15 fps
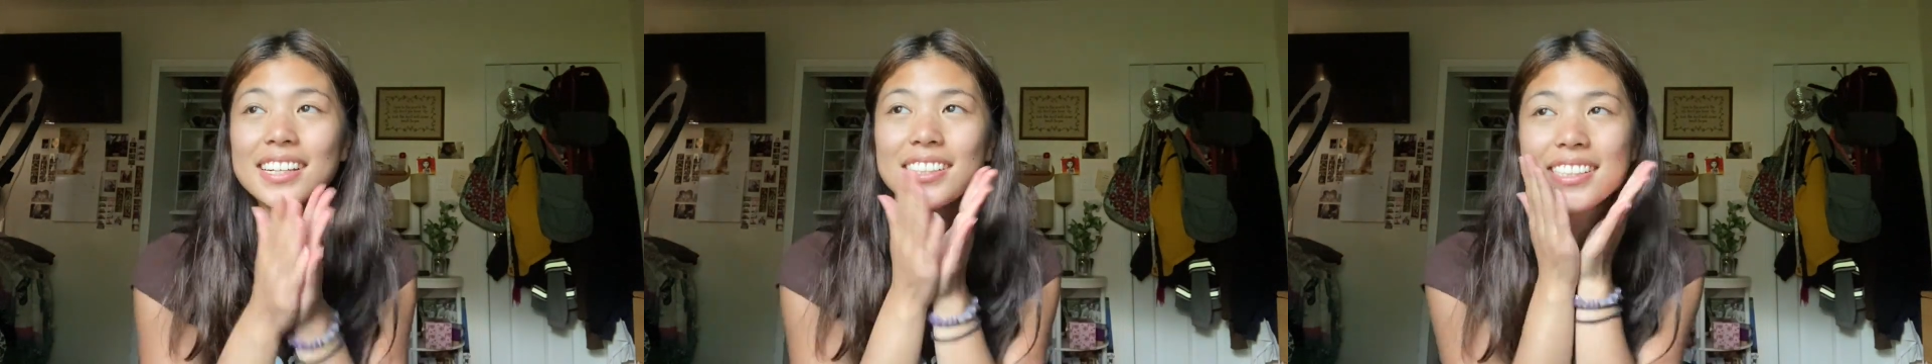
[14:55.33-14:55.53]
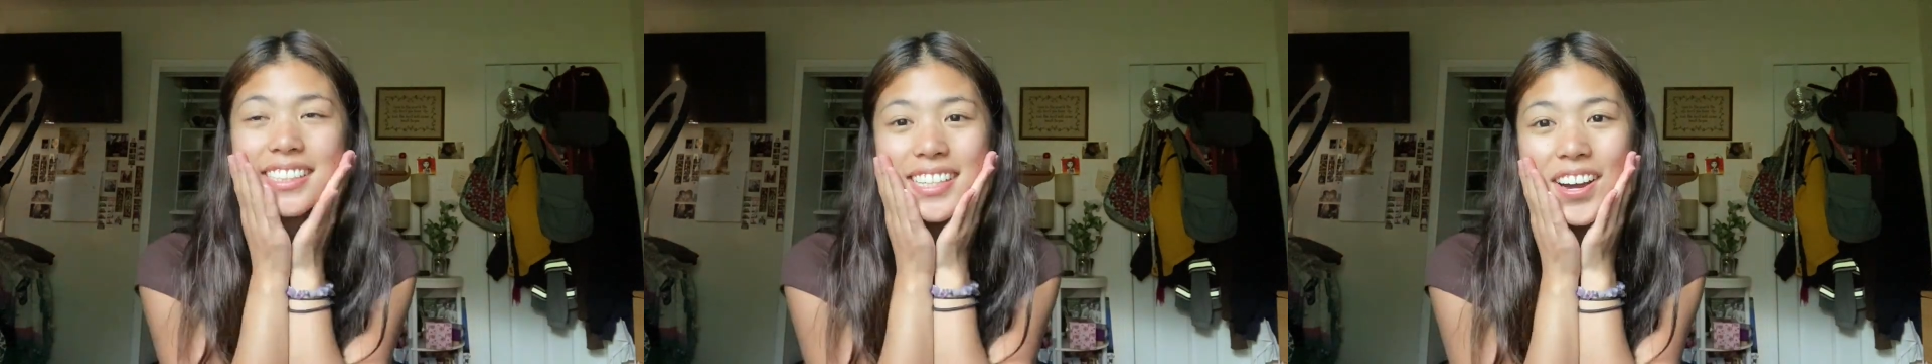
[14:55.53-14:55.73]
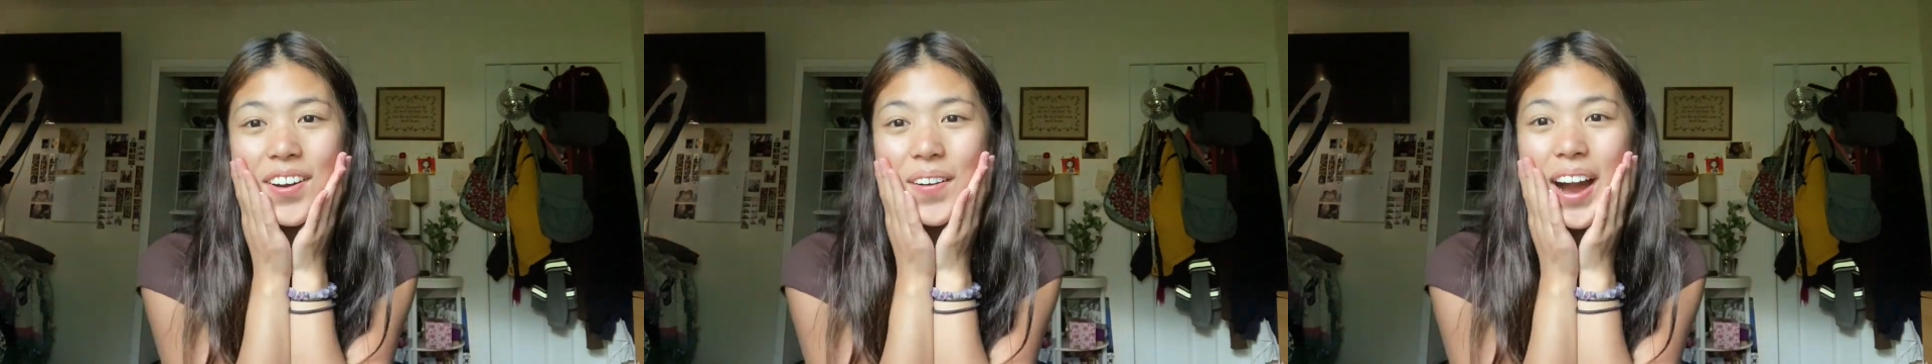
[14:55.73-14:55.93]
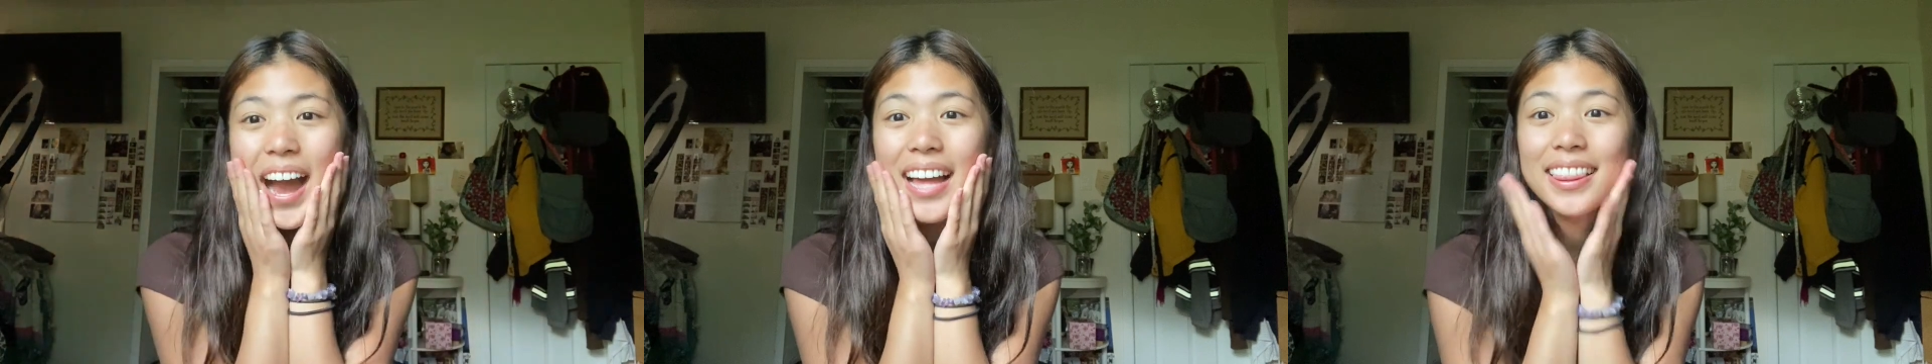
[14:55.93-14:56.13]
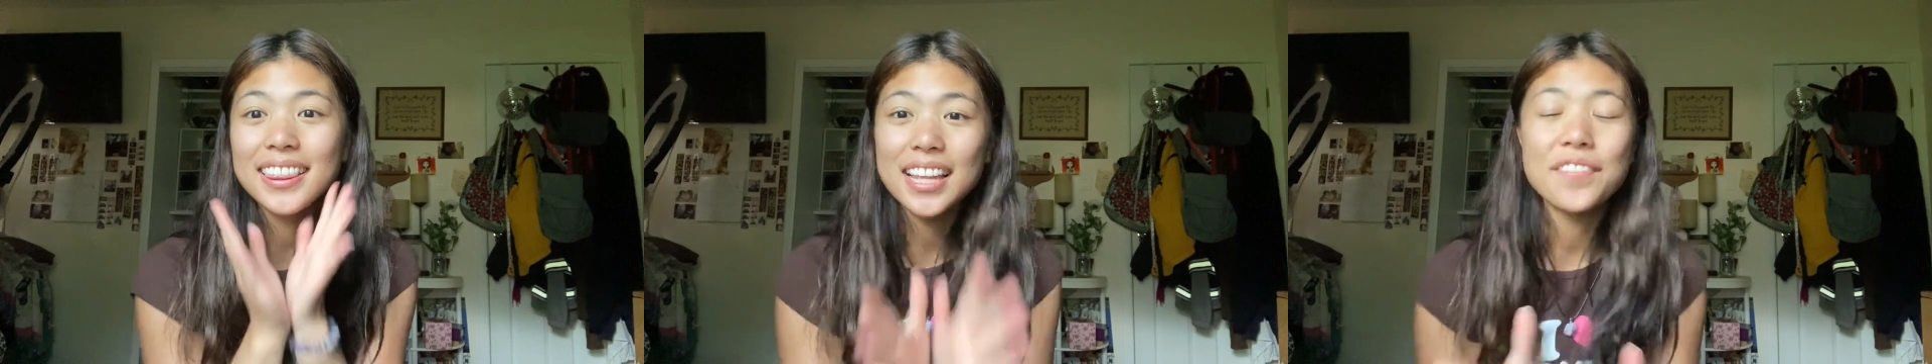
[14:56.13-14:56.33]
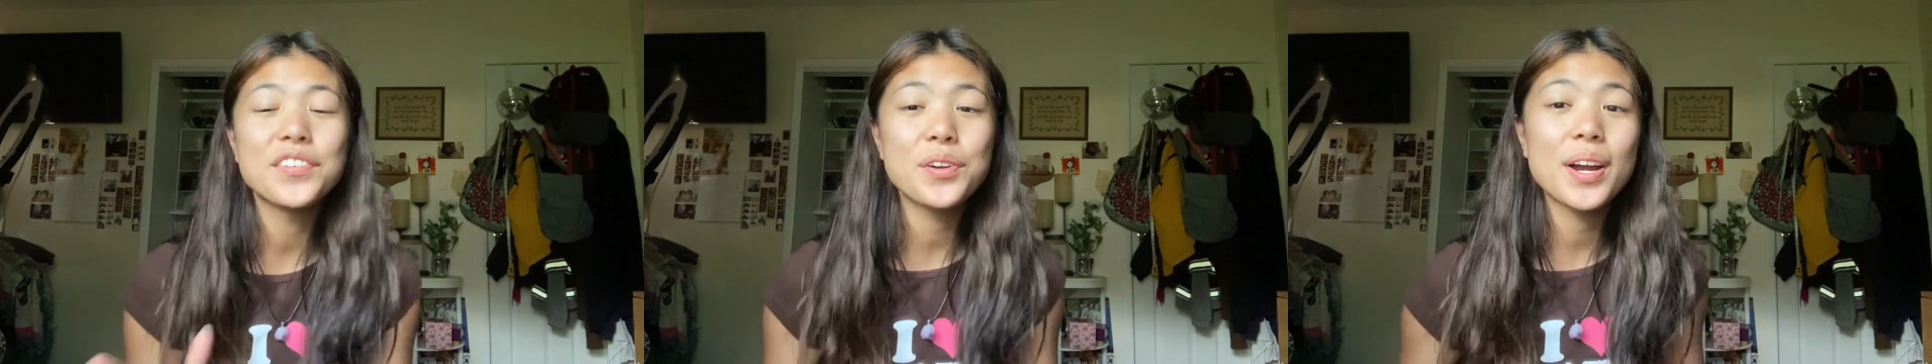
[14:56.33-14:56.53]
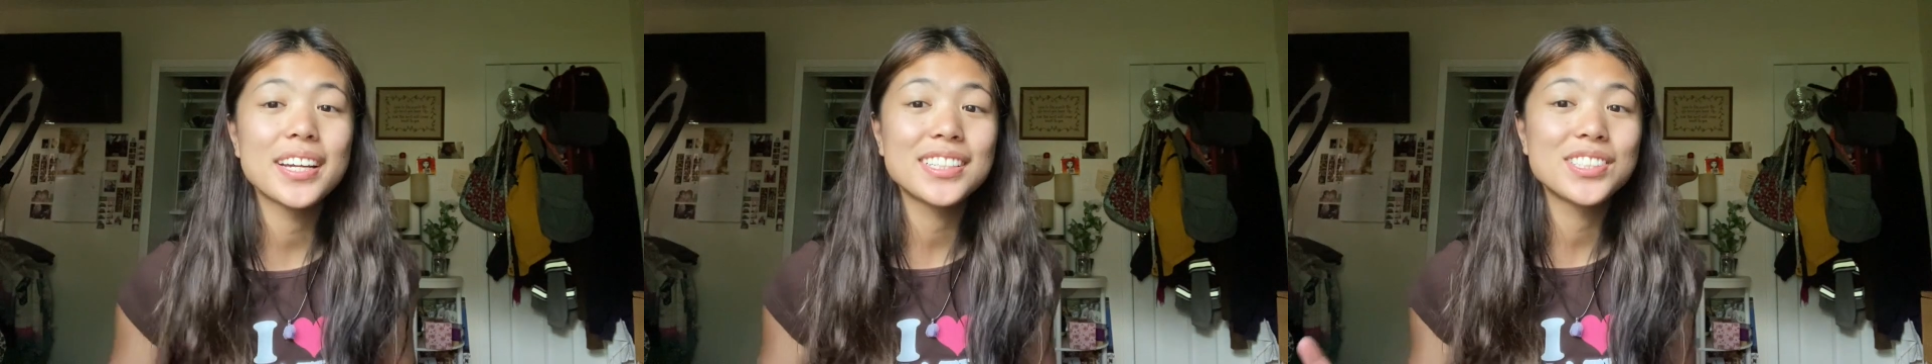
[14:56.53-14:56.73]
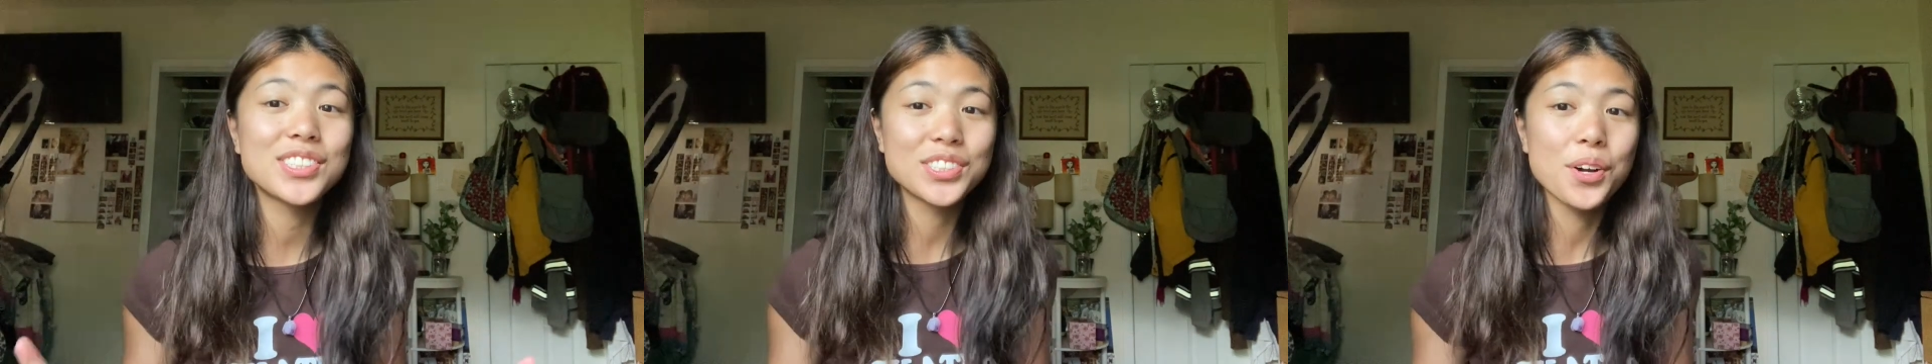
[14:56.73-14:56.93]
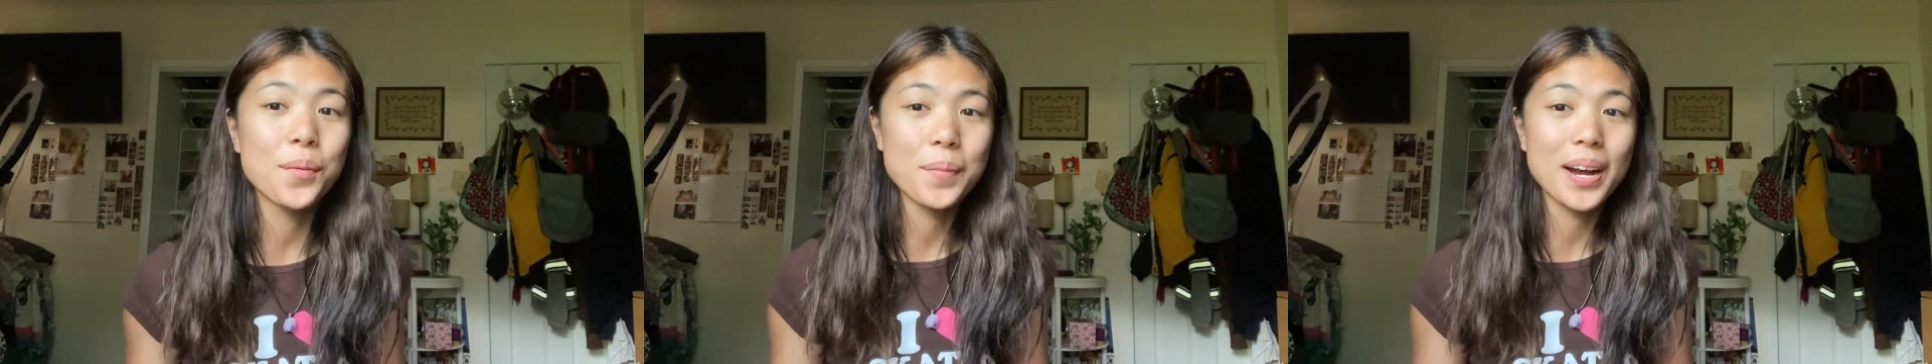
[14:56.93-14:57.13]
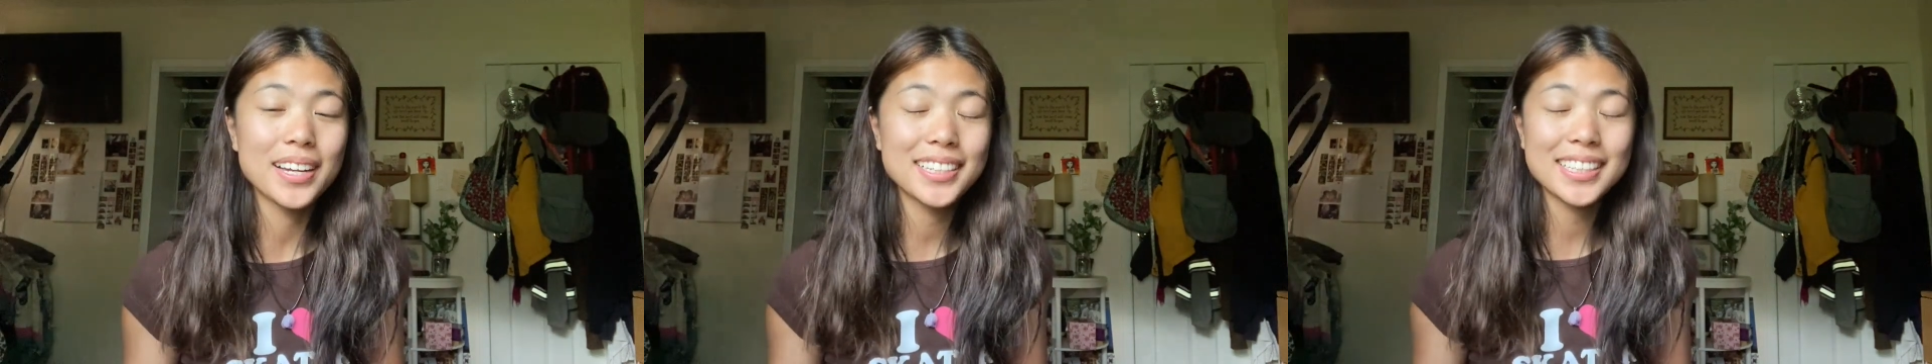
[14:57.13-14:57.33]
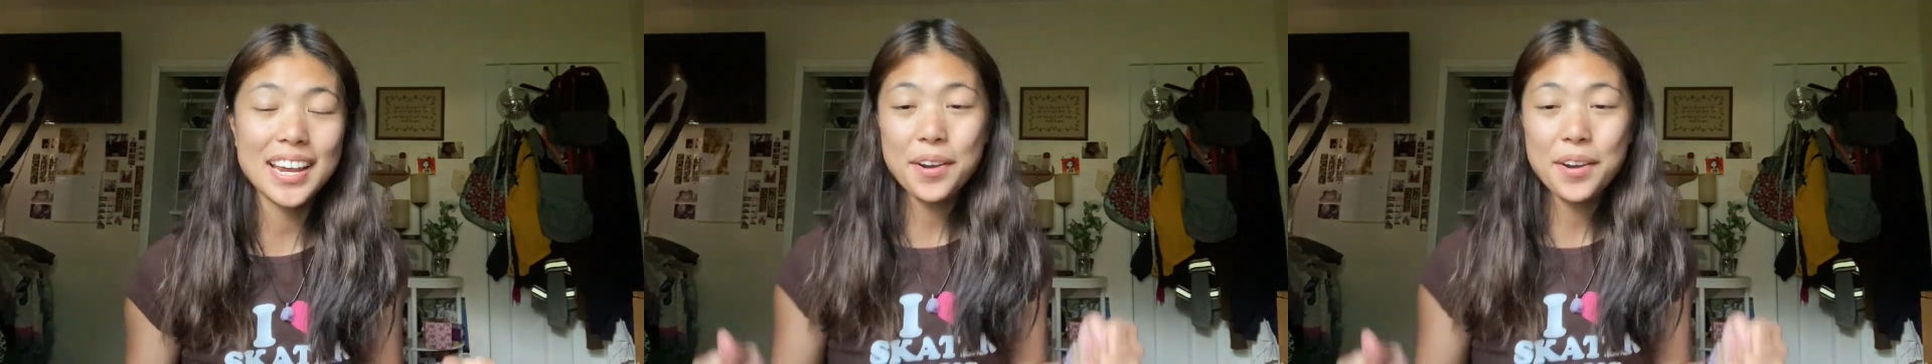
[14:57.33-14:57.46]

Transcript: So I love you guys so much.